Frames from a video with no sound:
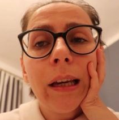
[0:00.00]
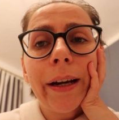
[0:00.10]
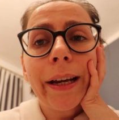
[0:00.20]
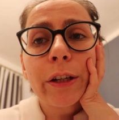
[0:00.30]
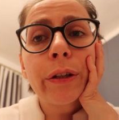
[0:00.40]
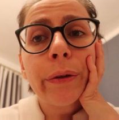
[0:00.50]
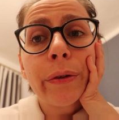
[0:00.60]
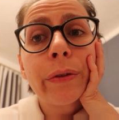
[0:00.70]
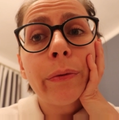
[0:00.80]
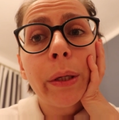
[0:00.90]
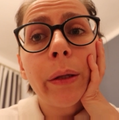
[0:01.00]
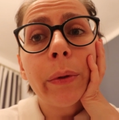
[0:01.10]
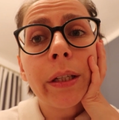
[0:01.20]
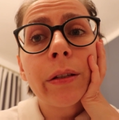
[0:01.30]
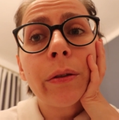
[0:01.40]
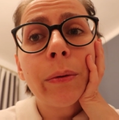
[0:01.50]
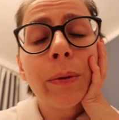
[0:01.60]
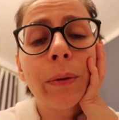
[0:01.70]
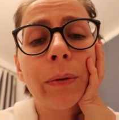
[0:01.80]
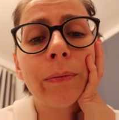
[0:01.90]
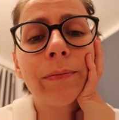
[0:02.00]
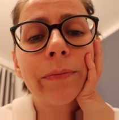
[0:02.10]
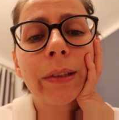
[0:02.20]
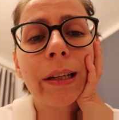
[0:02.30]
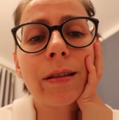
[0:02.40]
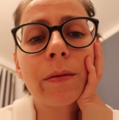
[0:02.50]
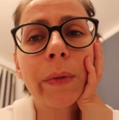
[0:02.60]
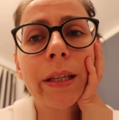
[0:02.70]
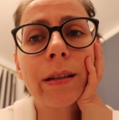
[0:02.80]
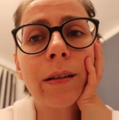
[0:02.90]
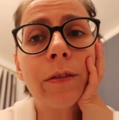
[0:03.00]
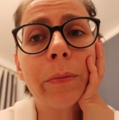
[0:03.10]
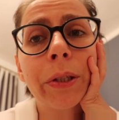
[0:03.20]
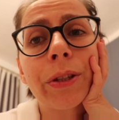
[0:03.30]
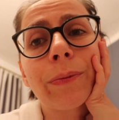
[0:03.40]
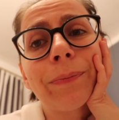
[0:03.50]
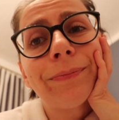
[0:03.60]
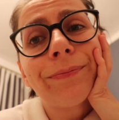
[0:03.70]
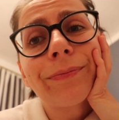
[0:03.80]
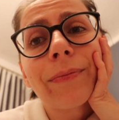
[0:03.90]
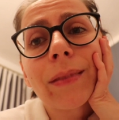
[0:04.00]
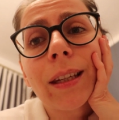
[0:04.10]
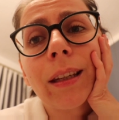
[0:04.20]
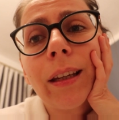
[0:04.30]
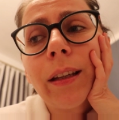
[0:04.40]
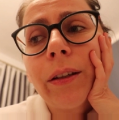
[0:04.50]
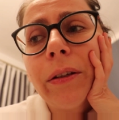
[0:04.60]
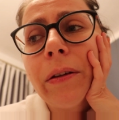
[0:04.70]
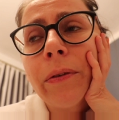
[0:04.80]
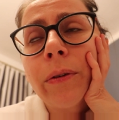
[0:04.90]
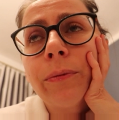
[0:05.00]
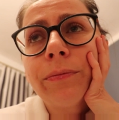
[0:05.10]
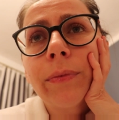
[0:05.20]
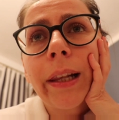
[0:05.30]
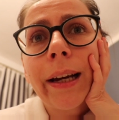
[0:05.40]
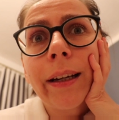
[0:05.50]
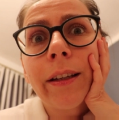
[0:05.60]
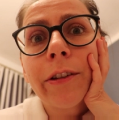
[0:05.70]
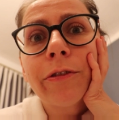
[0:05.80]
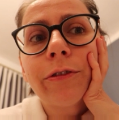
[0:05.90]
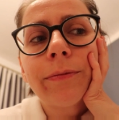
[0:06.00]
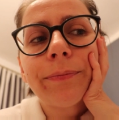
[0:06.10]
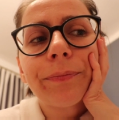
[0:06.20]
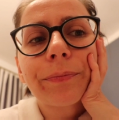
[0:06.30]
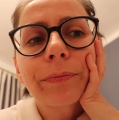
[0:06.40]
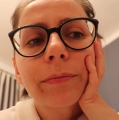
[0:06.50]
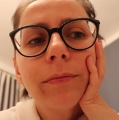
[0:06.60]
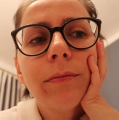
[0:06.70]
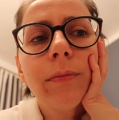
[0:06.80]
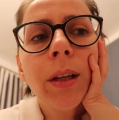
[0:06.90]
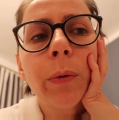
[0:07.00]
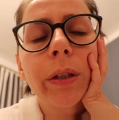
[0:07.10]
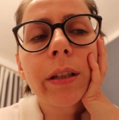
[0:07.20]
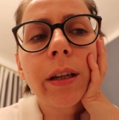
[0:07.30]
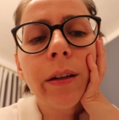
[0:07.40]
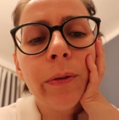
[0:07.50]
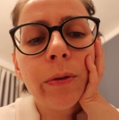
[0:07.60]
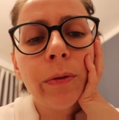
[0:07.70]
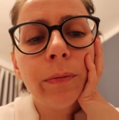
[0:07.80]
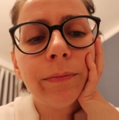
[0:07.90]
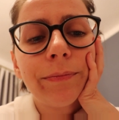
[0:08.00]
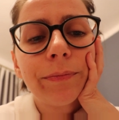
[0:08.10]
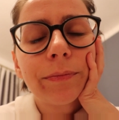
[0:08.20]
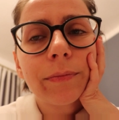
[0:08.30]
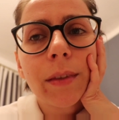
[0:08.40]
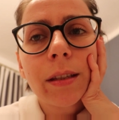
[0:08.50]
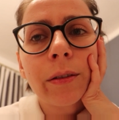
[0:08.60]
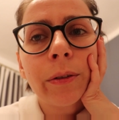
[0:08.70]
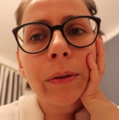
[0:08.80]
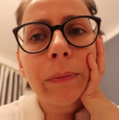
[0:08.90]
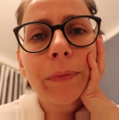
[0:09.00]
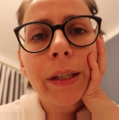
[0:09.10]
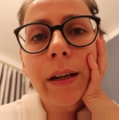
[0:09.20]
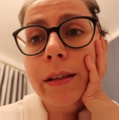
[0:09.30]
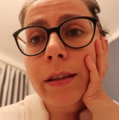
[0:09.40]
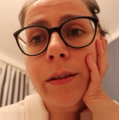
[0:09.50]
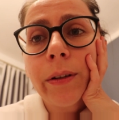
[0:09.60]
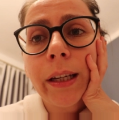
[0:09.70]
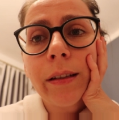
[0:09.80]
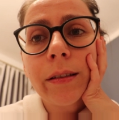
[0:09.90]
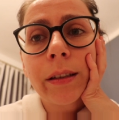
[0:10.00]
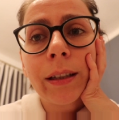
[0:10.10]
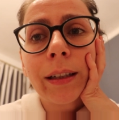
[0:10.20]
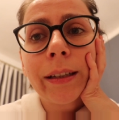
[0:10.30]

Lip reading: I actually also really wanted to listen myself, but you know, life, what can you do? So yeah, see you later.